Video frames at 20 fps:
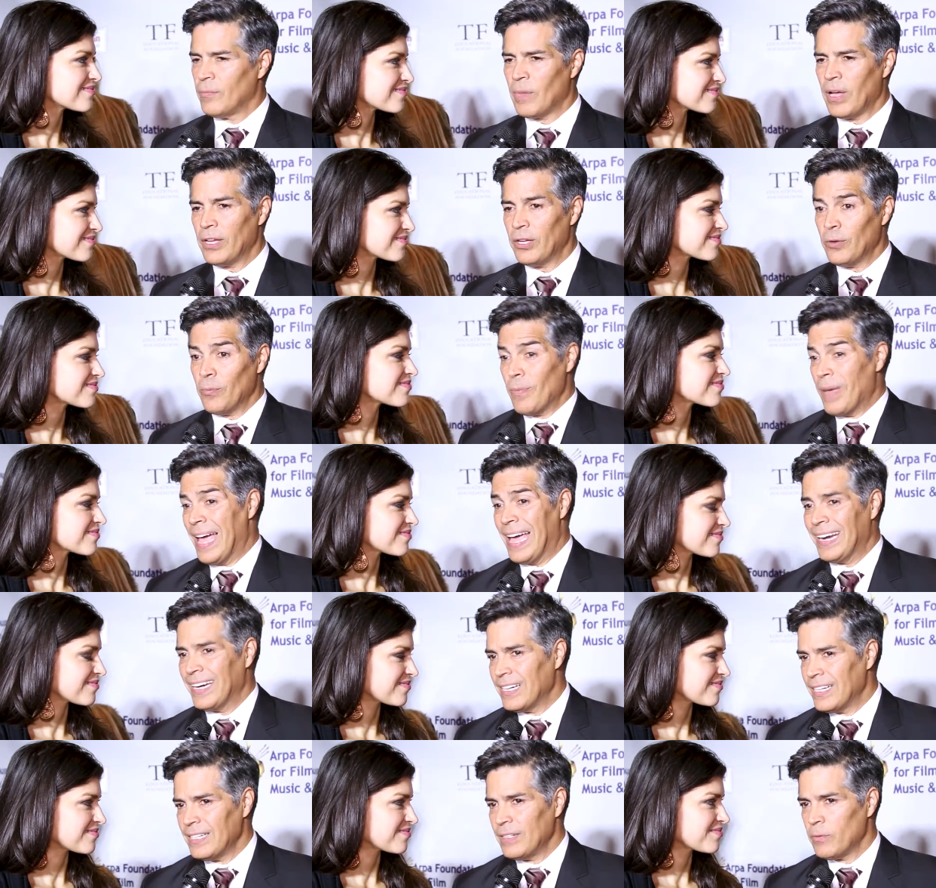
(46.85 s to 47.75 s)
Speaker 1: my
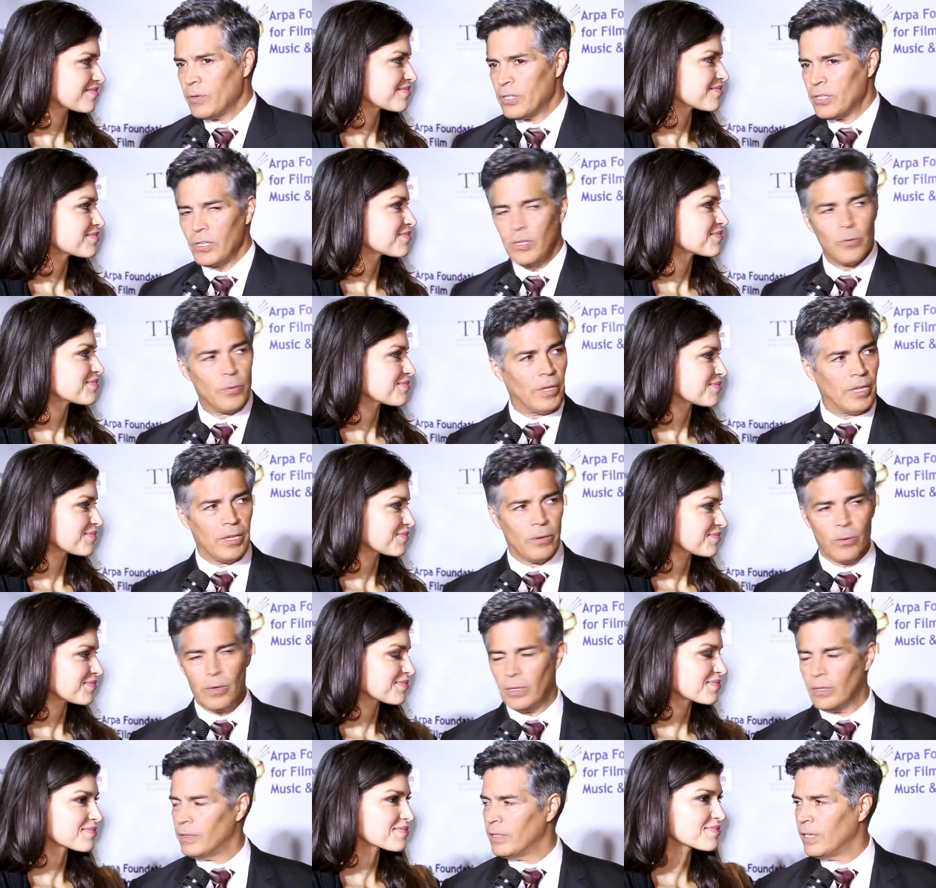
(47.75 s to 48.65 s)
humanity, which is really
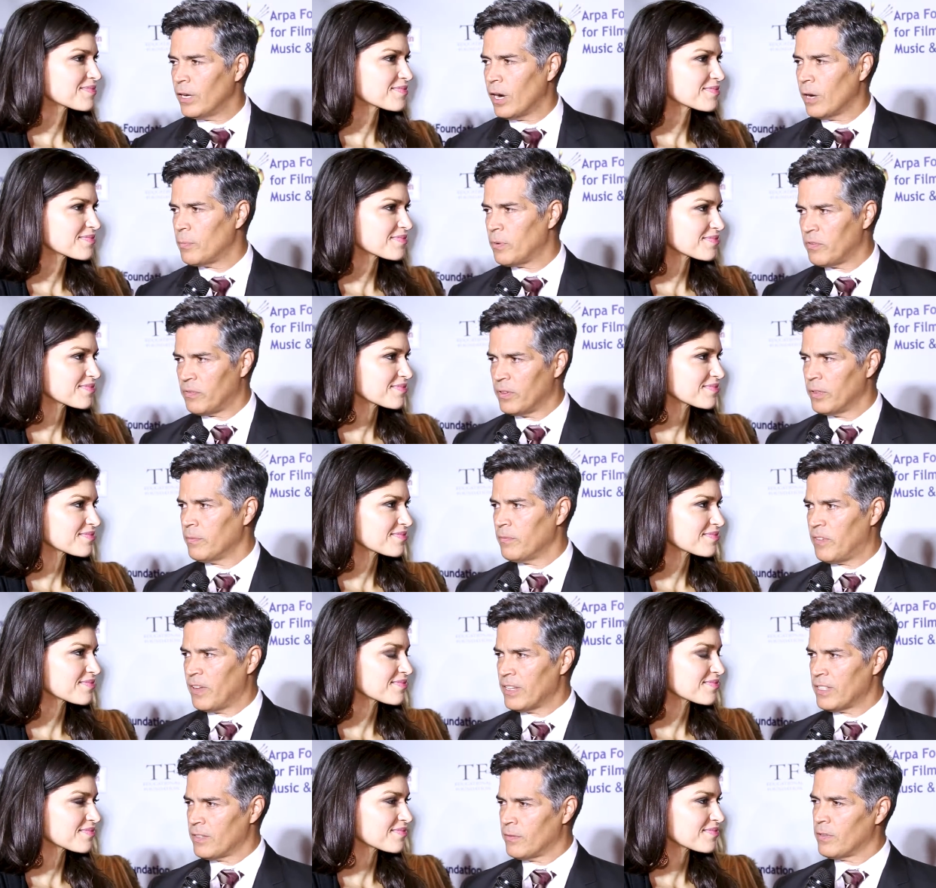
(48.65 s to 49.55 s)
what the ARPA Film
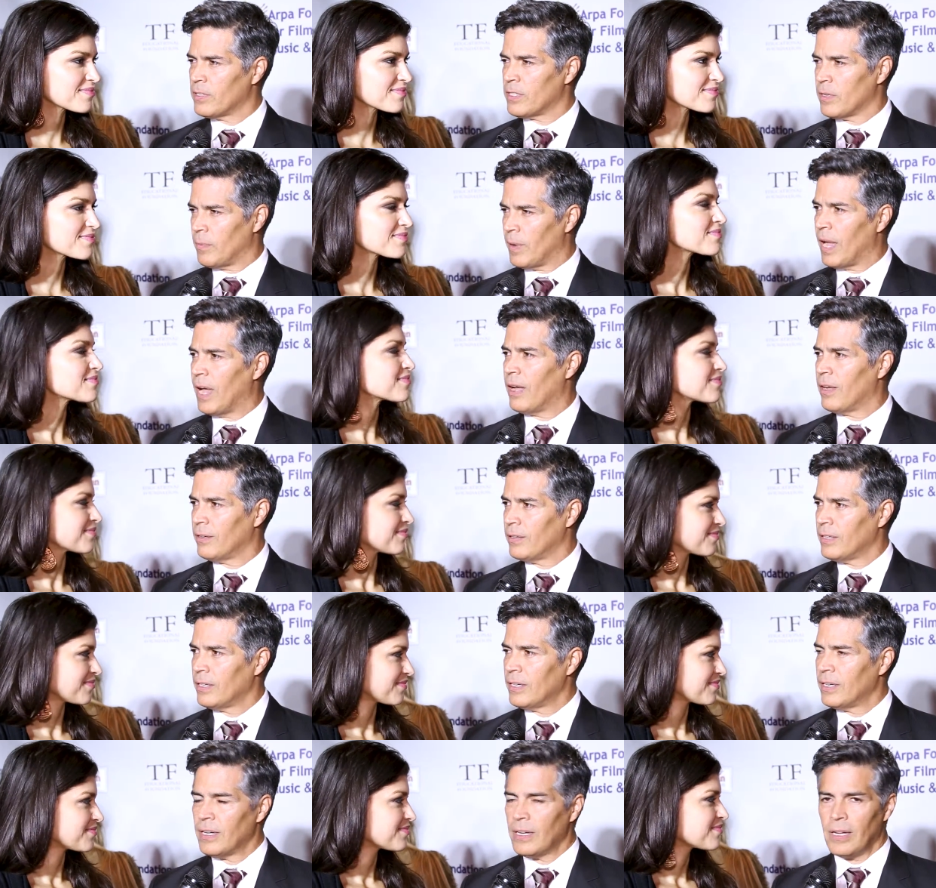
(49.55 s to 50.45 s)
Festival is about,
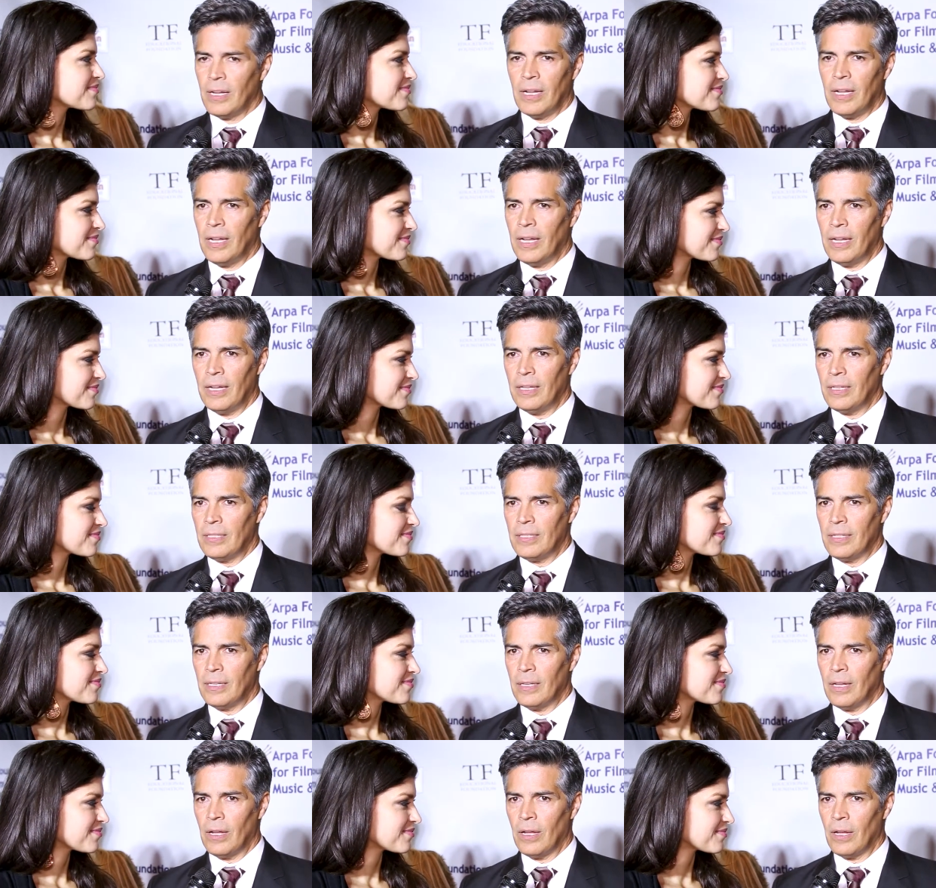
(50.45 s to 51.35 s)

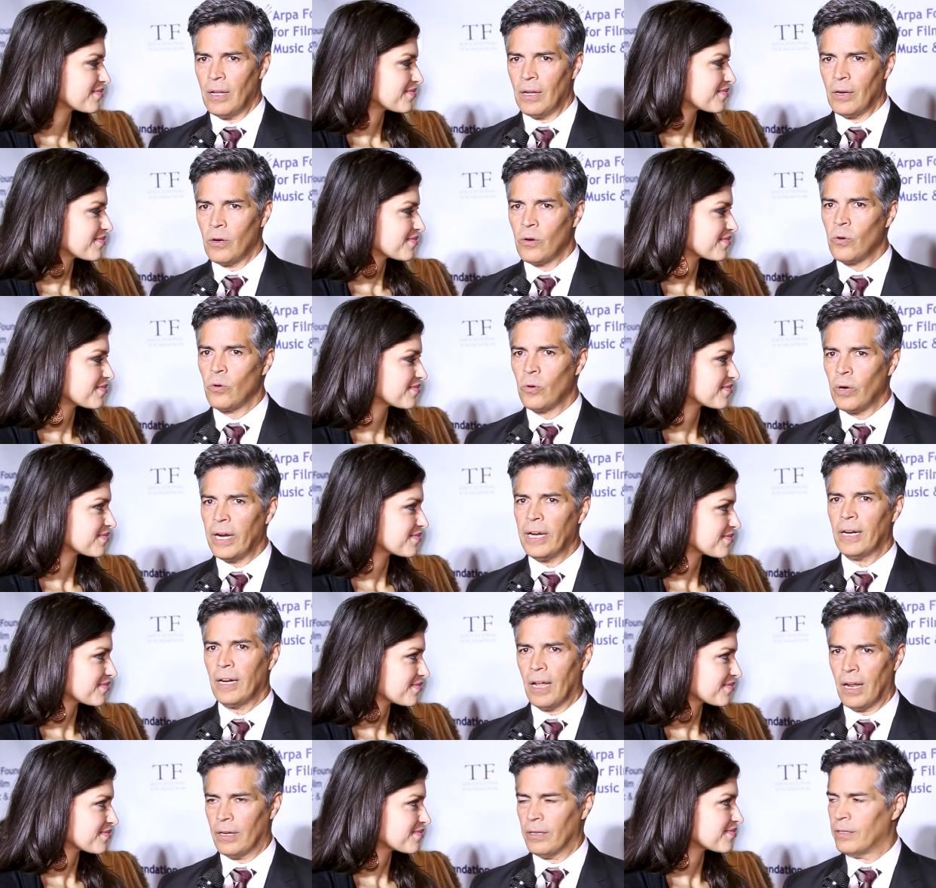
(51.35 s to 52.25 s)
is a, a
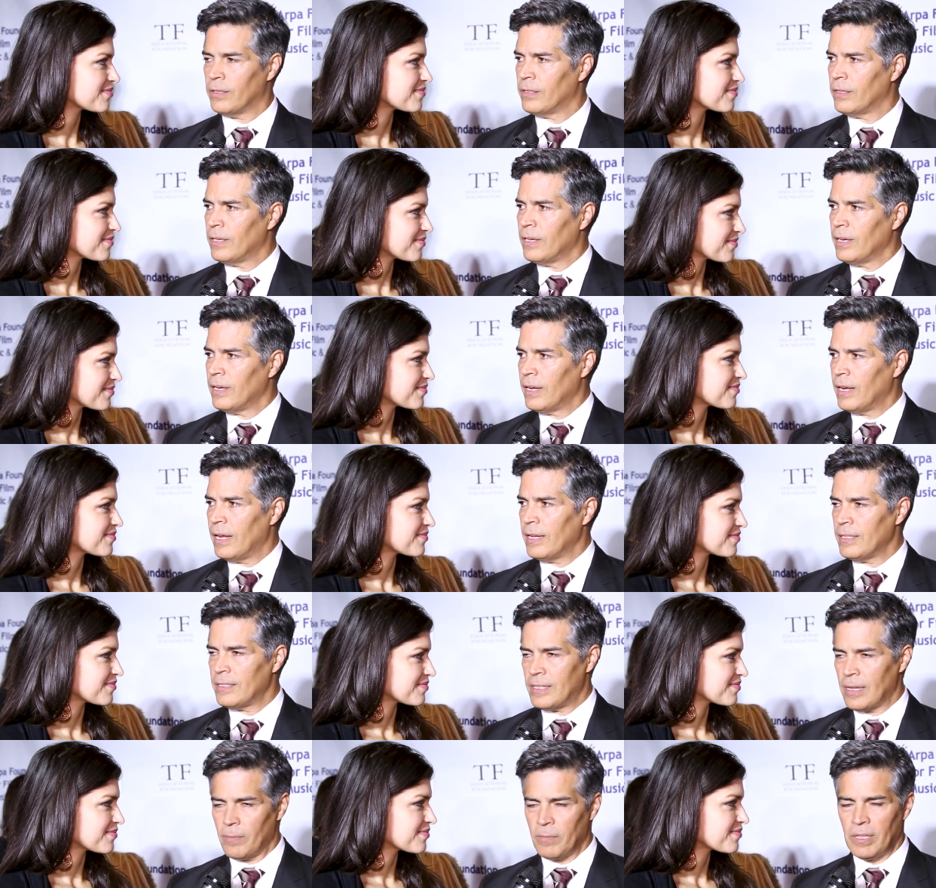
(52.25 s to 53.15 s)
great honor
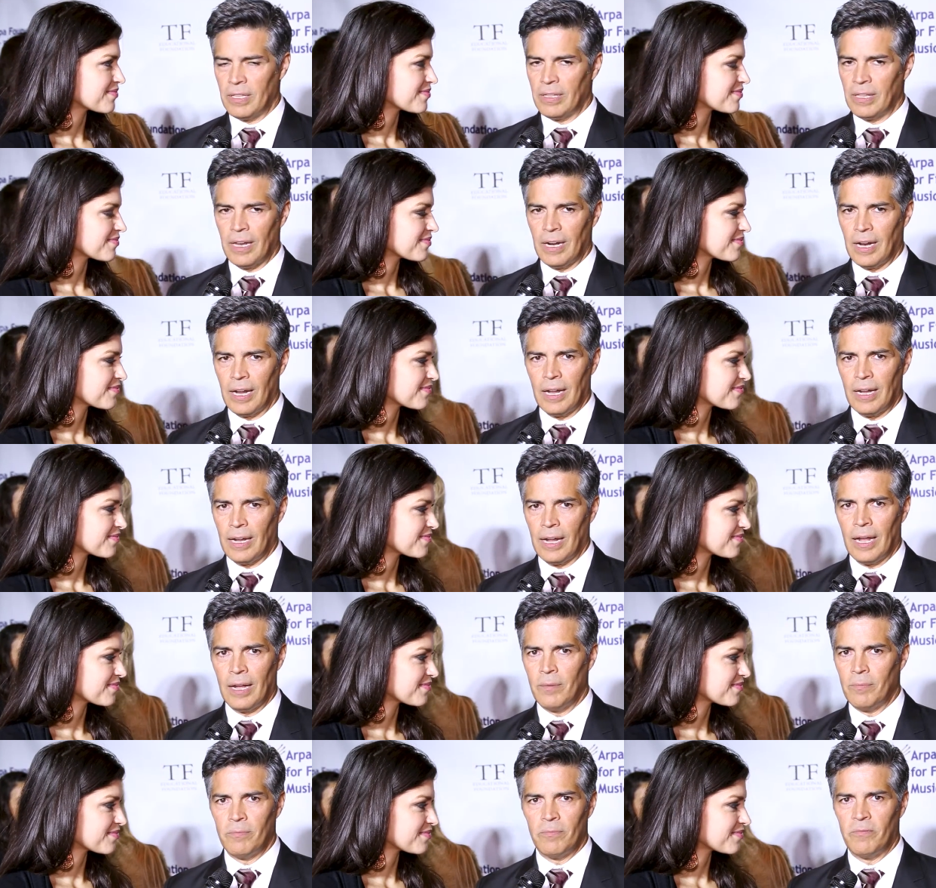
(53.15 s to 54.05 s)
and something that
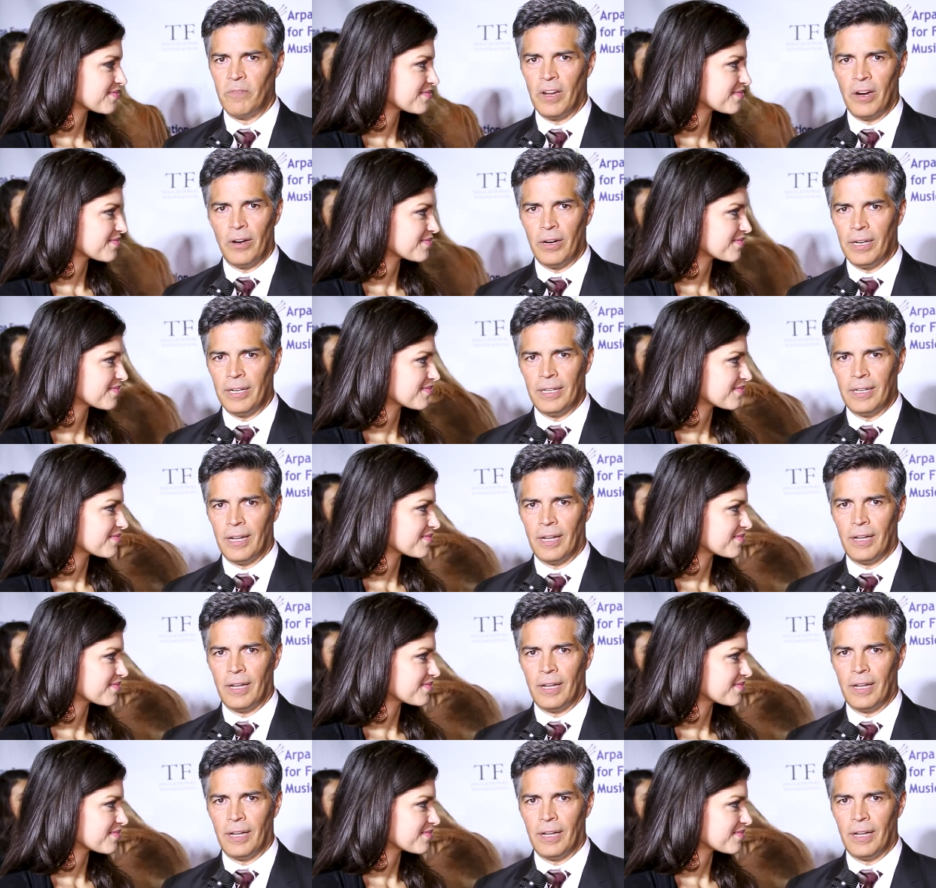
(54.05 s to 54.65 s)
I, am very